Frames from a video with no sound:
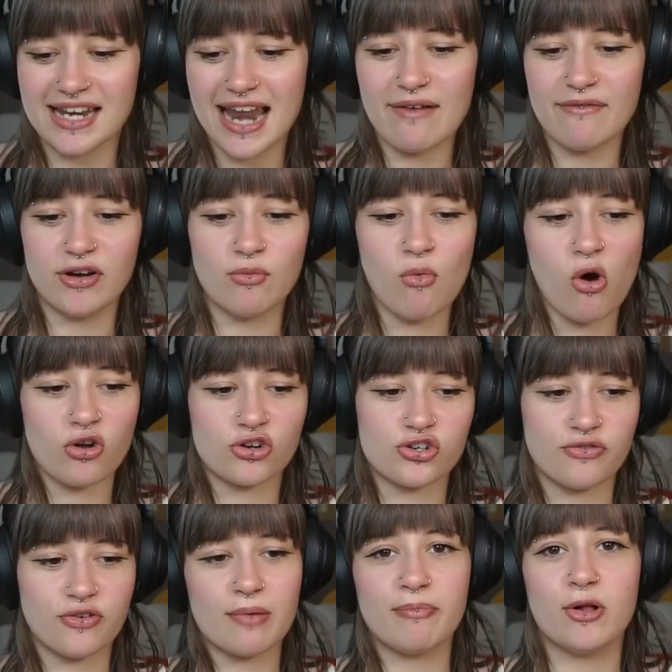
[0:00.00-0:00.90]
never
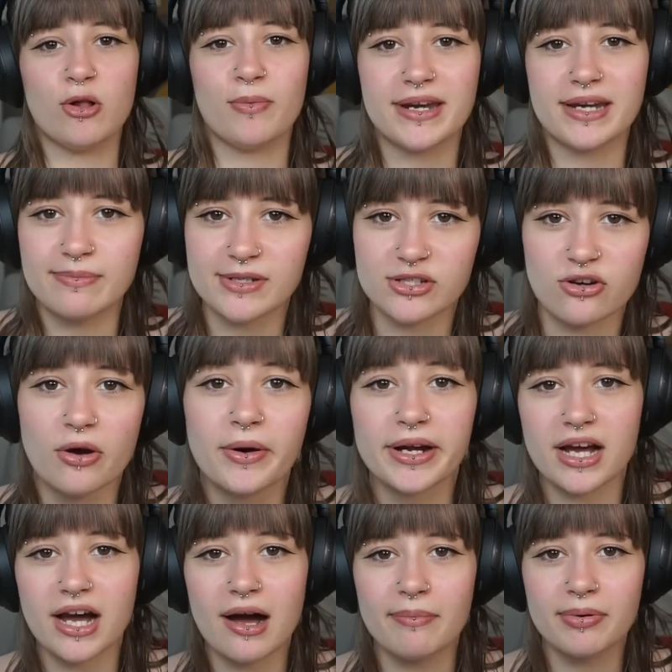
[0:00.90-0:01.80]
watched football when he was
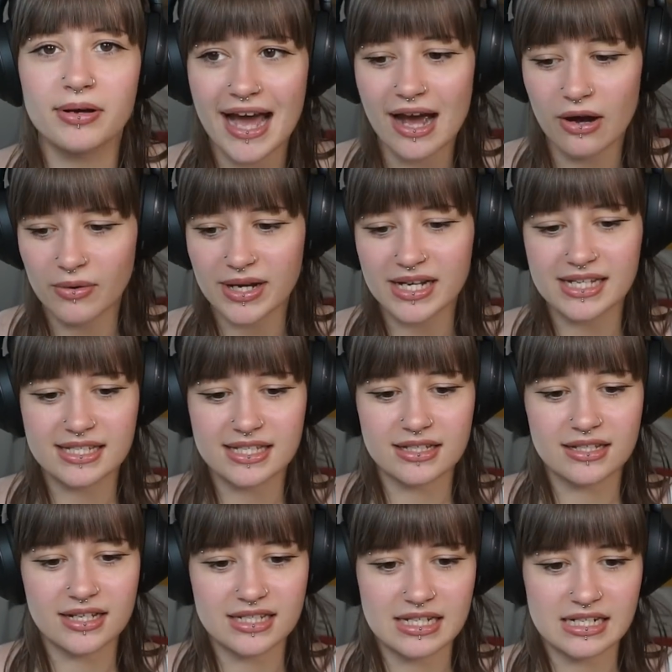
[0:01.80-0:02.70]
growing up. Now
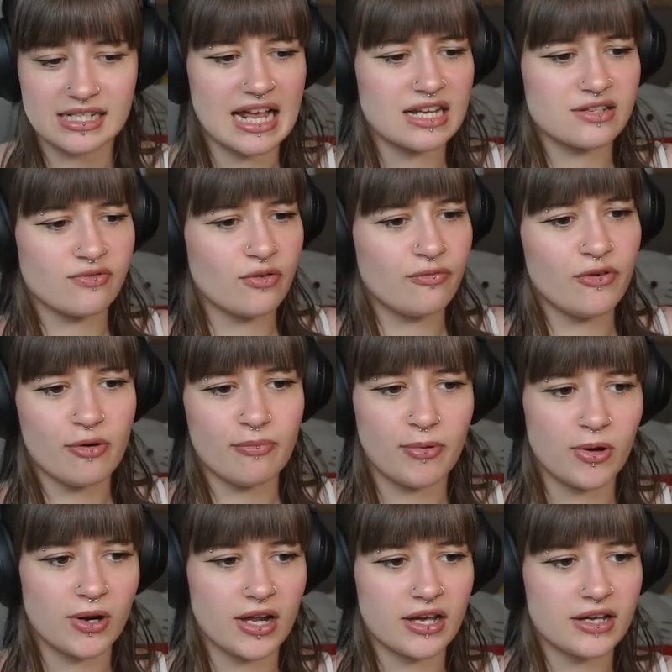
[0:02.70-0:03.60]
he's a successful
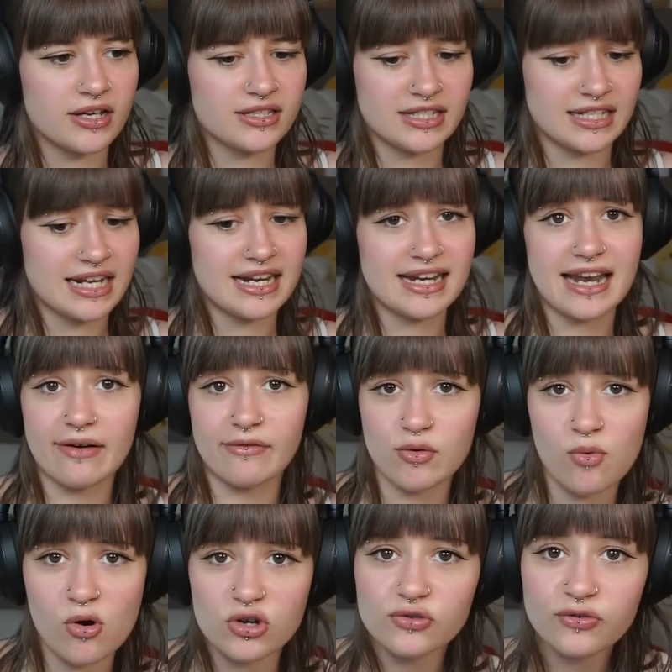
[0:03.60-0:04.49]
footballer. Did he
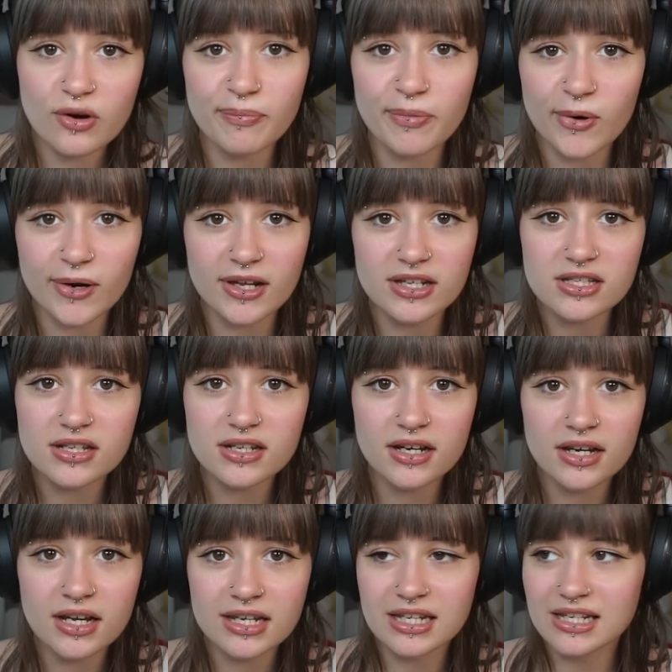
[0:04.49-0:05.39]
never watch footballers?
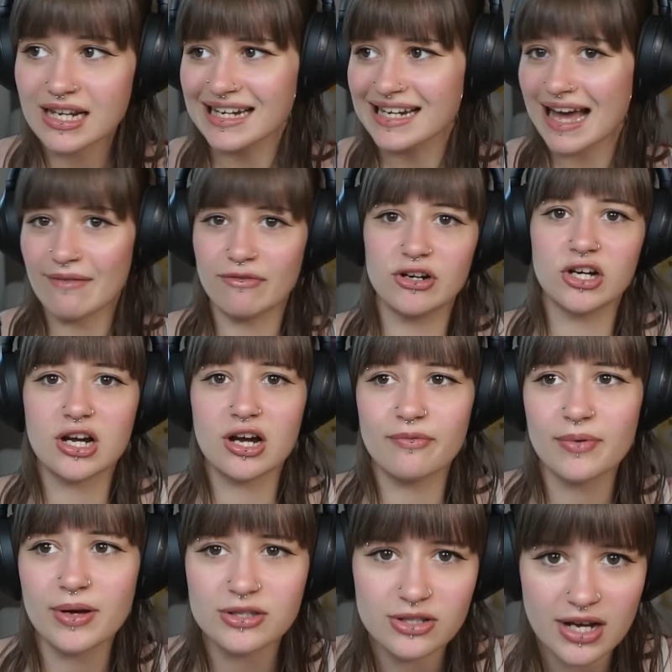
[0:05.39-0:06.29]
Did he never look
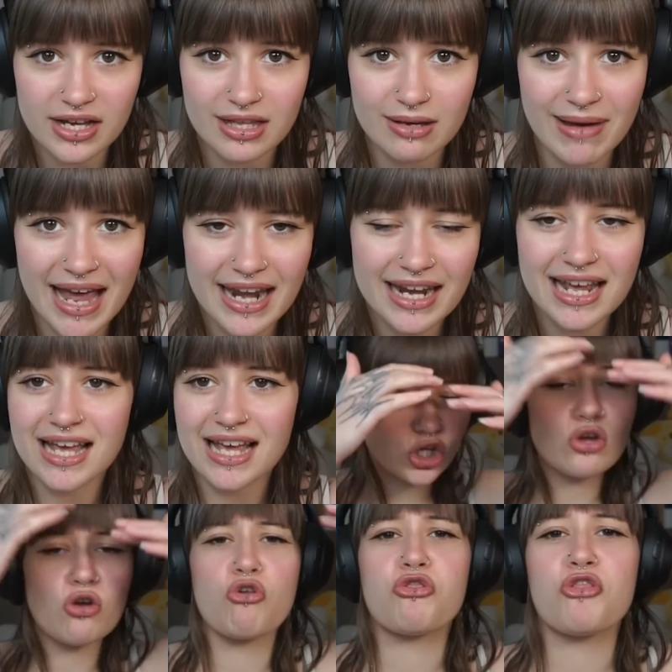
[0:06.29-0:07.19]
up to other men?
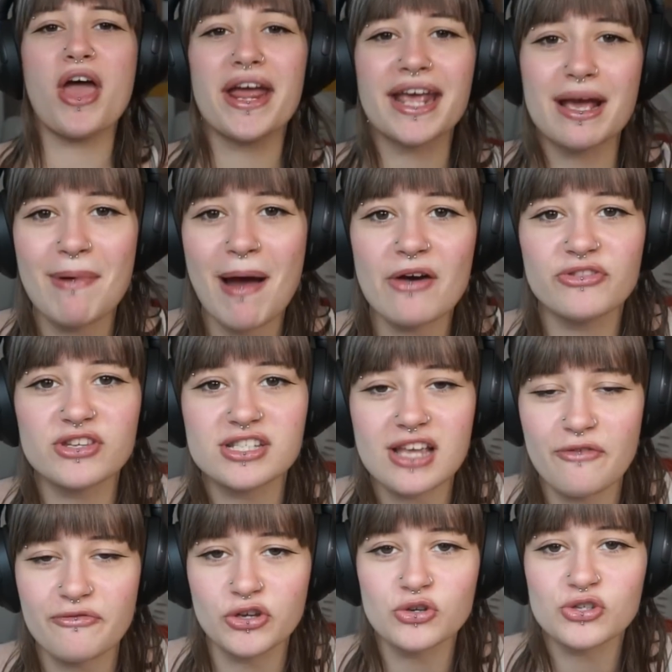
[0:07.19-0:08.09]
Do you think about the
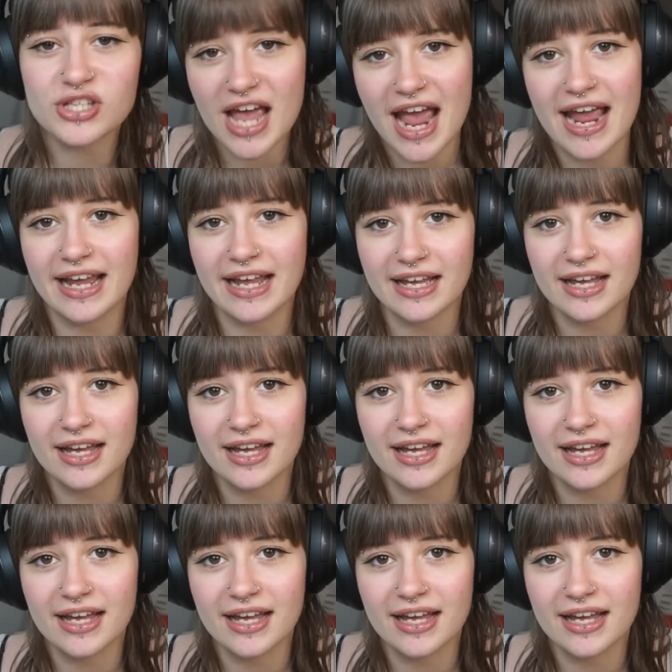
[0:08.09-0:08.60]
stuff you say?